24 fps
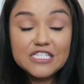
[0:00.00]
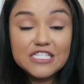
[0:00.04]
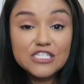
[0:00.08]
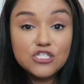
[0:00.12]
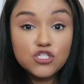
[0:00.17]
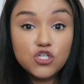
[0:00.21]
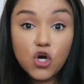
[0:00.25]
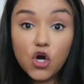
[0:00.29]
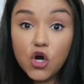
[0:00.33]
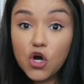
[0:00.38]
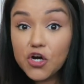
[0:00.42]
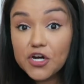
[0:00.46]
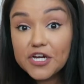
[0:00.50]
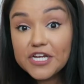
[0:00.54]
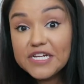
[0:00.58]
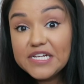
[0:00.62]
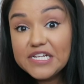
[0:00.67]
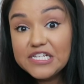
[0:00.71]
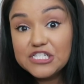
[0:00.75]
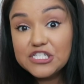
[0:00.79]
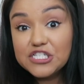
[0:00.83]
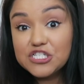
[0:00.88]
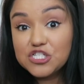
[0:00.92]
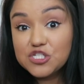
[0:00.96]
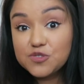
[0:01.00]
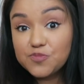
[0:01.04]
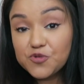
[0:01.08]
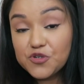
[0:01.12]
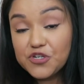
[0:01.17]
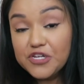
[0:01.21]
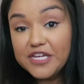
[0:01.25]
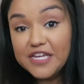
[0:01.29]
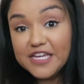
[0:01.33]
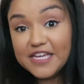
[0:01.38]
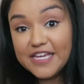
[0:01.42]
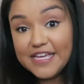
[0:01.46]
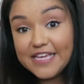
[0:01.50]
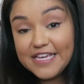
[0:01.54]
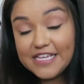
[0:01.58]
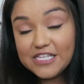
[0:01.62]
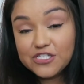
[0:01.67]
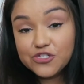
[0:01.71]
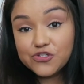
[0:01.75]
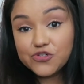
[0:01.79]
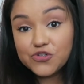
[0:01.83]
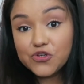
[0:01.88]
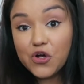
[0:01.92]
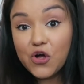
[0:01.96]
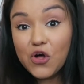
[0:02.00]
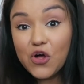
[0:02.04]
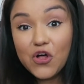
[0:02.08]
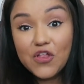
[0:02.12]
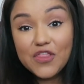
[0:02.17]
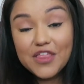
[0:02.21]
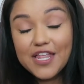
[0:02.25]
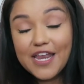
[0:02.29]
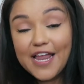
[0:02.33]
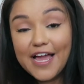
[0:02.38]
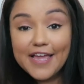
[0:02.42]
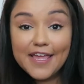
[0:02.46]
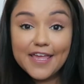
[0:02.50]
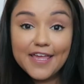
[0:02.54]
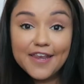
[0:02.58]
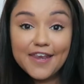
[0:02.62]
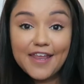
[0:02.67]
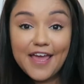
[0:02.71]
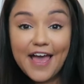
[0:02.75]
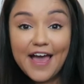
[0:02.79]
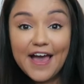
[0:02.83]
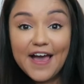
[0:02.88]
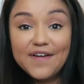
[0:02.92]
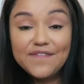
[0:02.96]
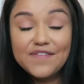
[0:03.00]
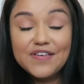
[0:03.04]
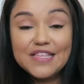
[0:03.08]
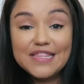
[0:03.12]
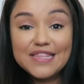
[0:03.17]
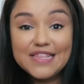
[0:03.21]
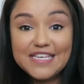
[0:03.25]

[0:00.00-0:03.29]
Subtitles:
and Target spring Easter haul that I can have